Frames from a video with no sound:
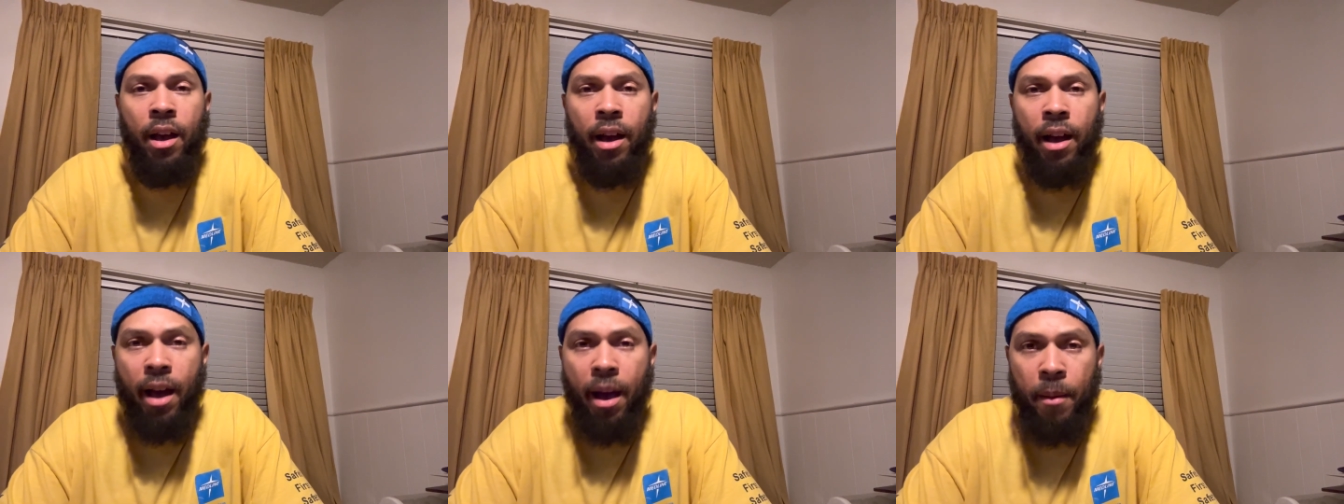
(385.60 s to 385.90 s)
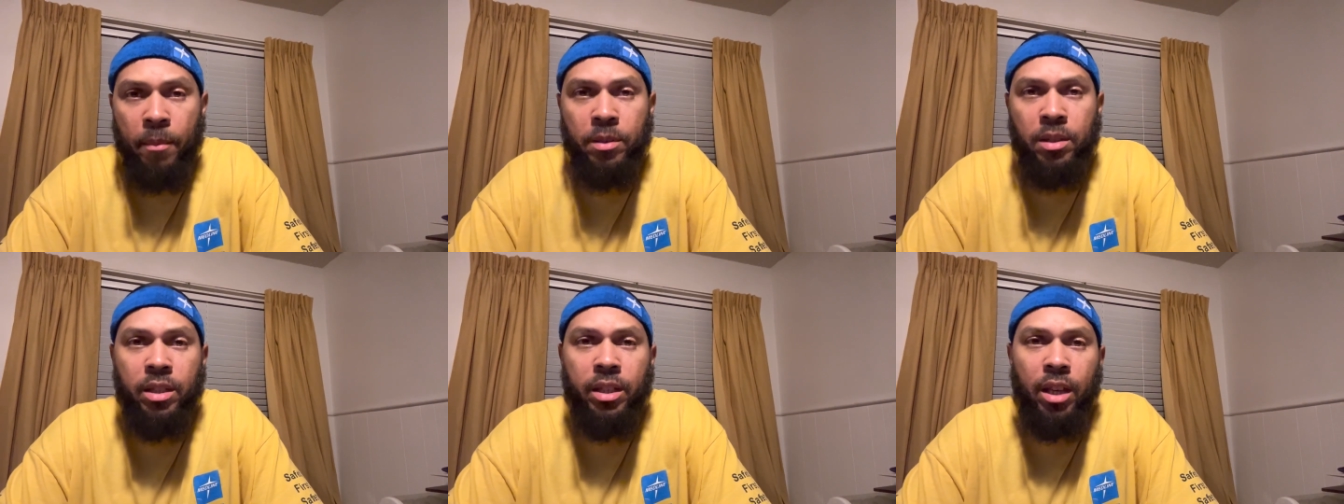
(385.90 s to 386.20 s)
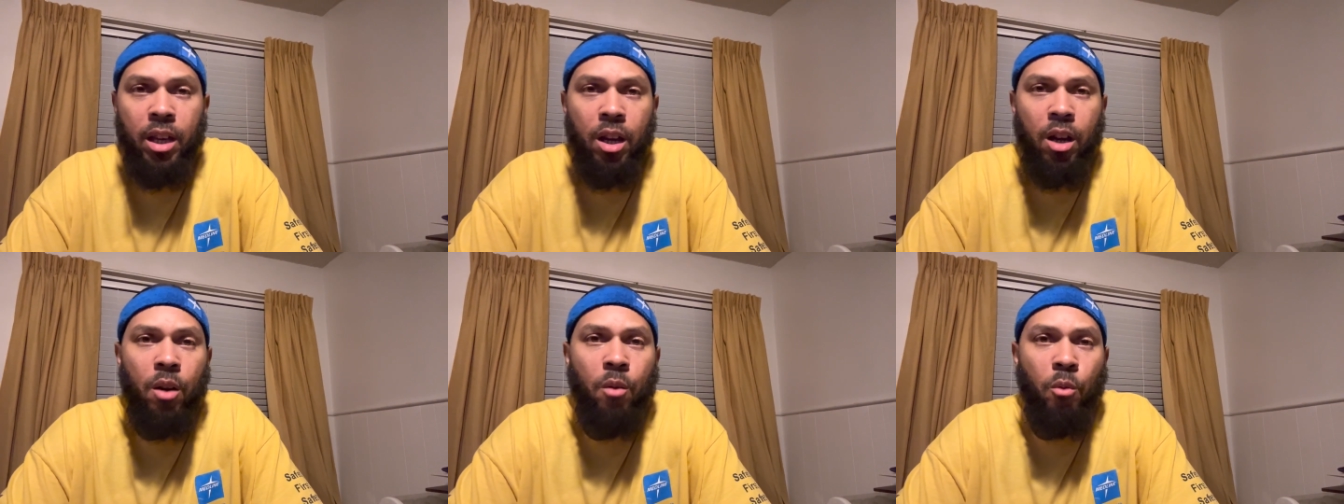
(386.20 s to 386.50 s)
I'm
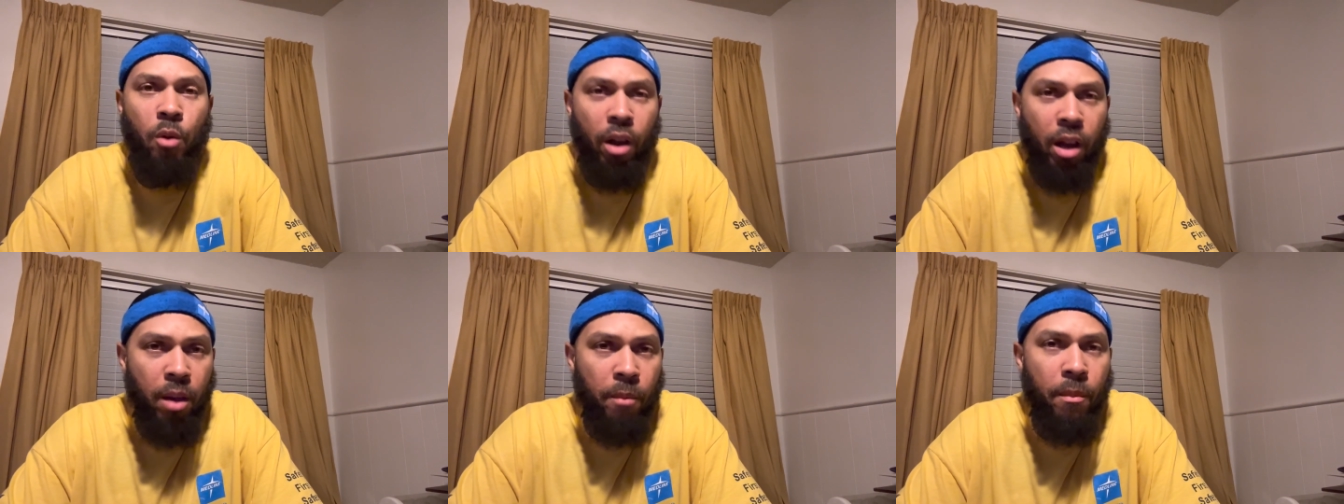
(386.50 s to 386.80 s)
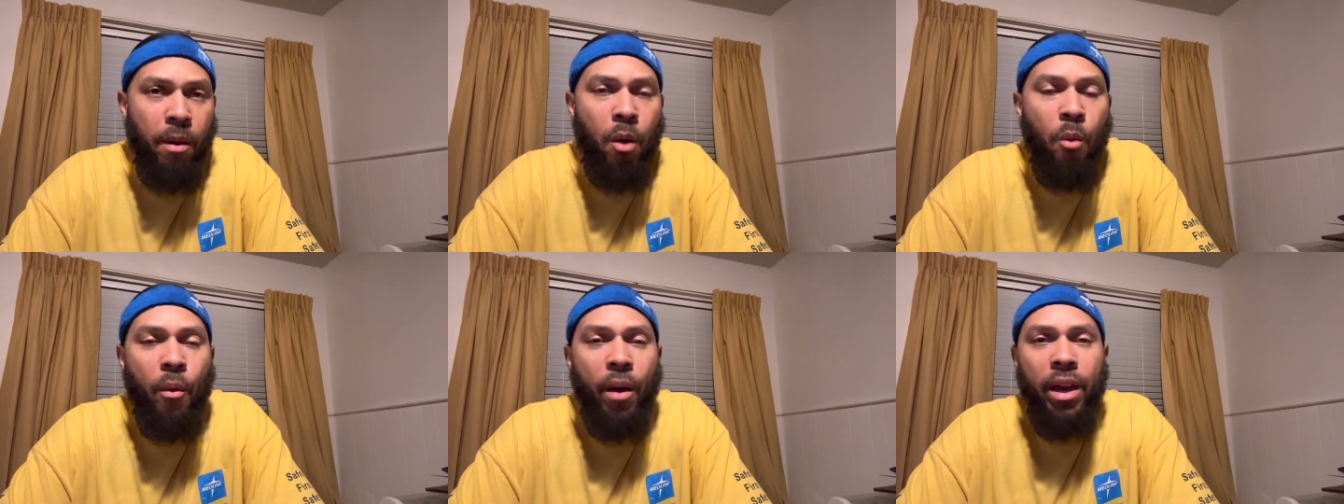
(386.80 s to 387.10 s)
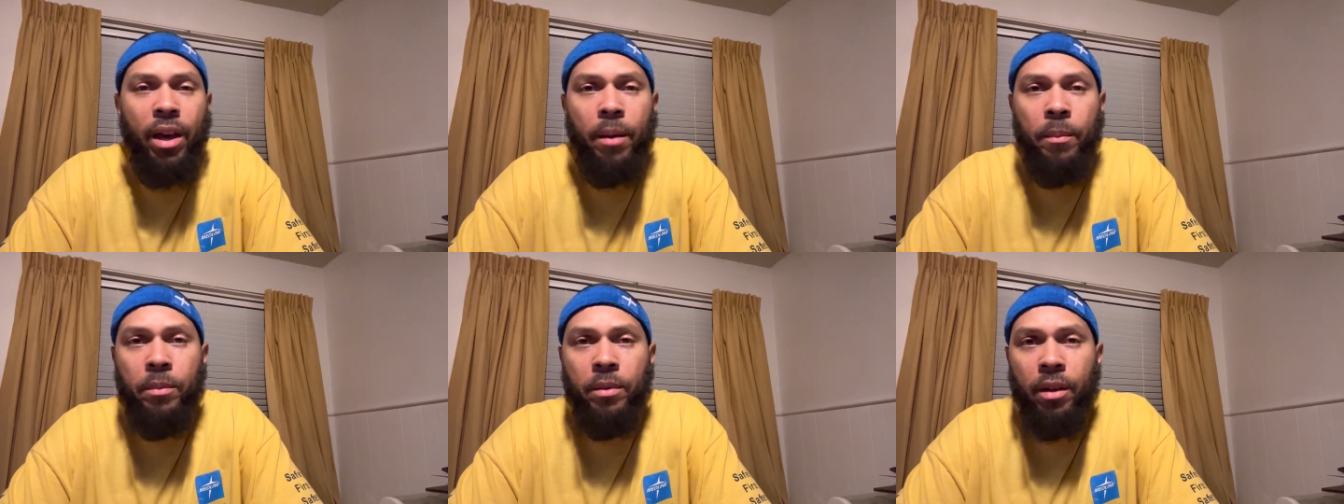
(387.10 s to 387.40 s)
still working my
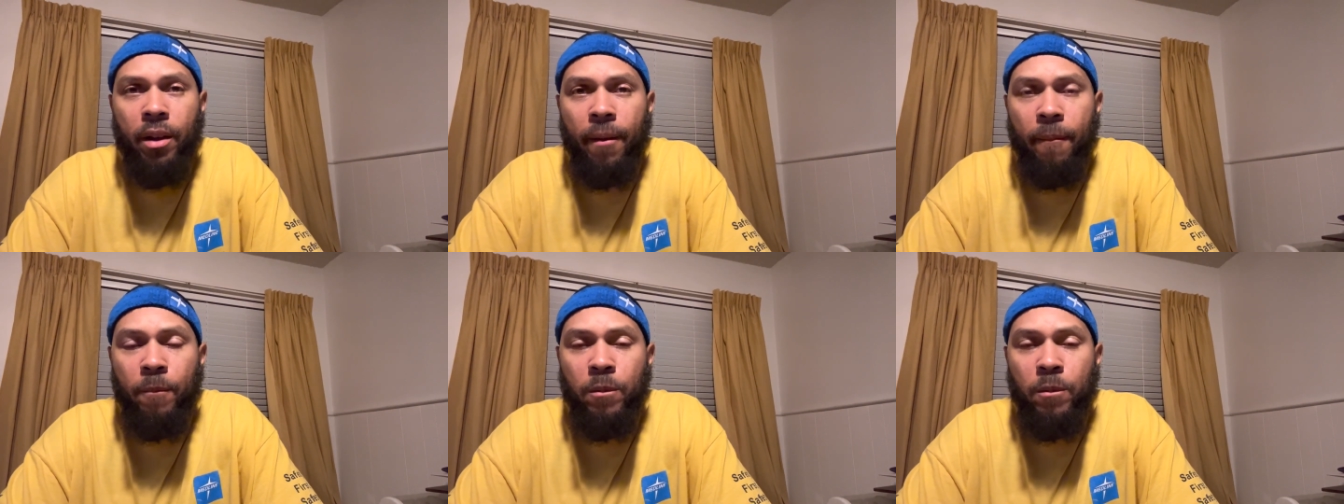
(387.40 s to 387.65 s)
way up there.